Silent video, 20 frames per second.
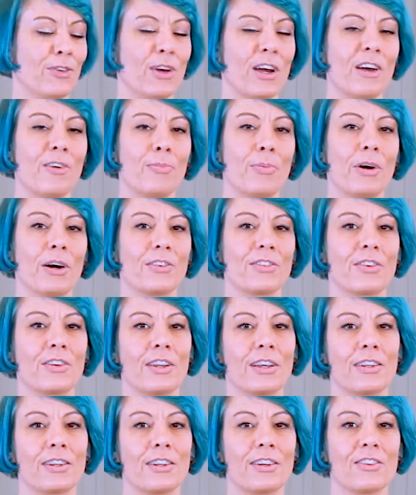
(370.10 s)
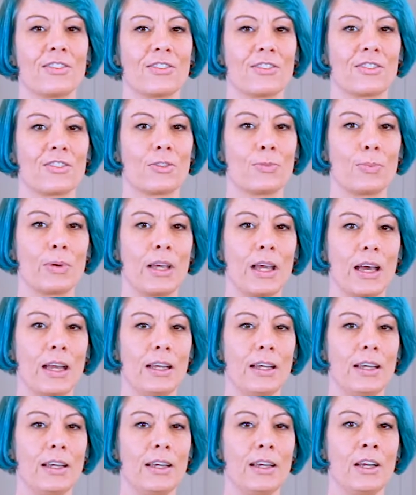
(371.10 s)
you have pasta like this,
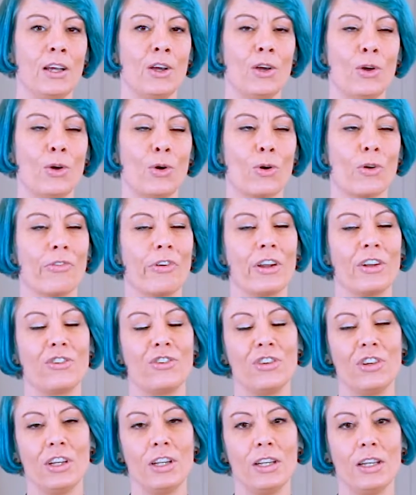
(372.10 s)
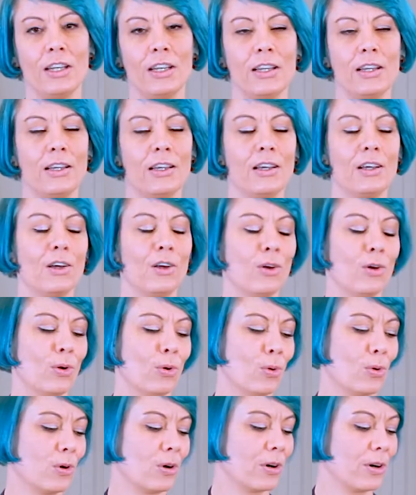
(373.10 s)
spaghetti or fettuccine
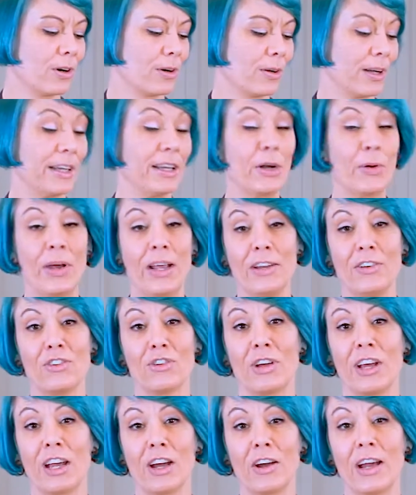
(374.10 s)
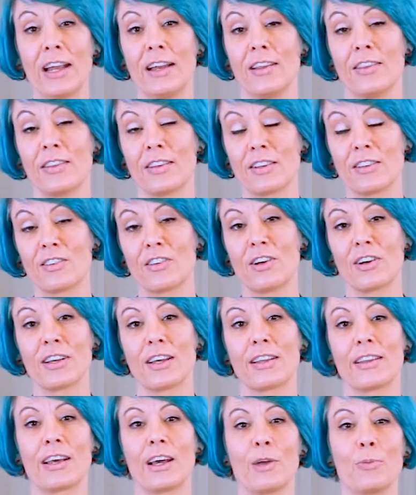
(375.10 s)
or angel hair, anything that's long
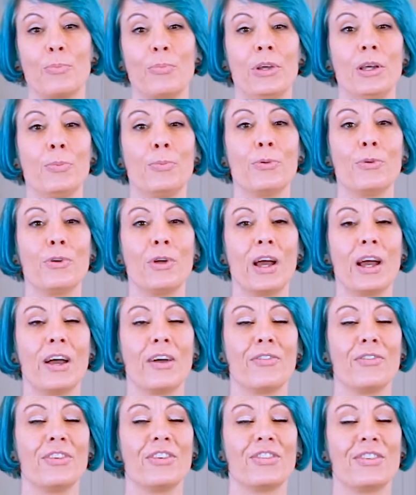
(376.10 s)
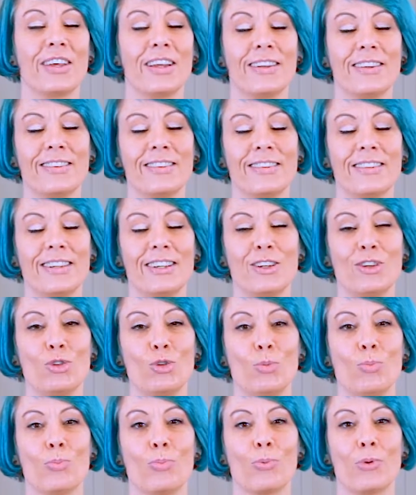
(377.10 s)
like that, people have this tendency
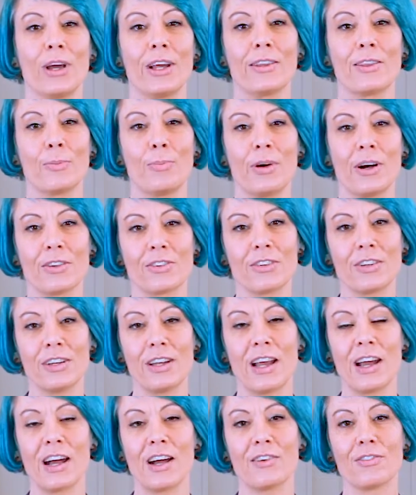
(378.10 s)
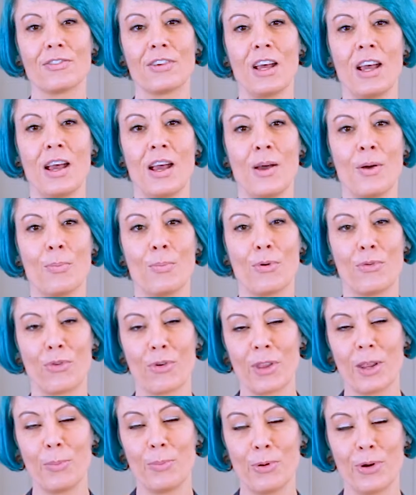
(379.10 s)
to break the pasta in half
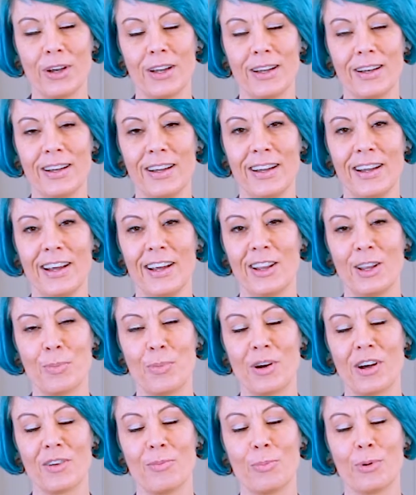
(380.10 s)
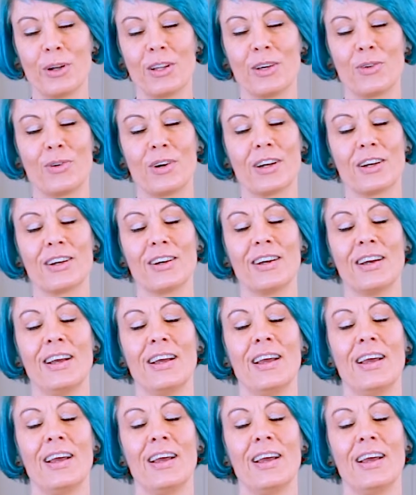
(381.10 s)
before they put it in the pot of boiling water.